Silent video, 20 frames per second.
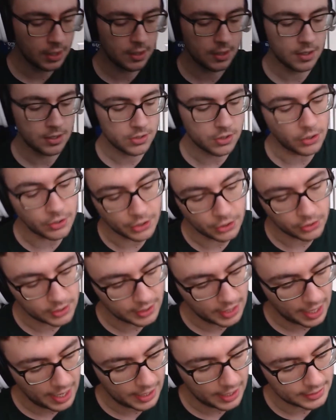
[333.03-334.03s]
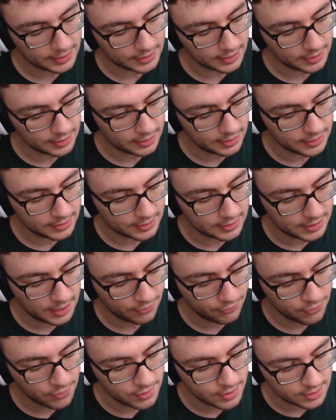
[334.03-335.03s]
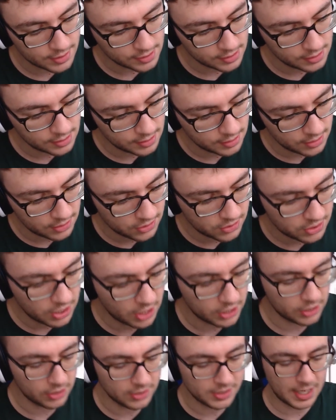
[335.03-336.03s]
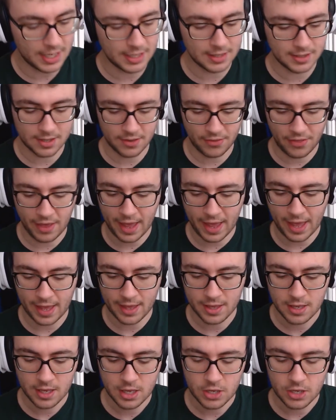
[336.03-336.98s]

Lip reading: So you can add different circles into there.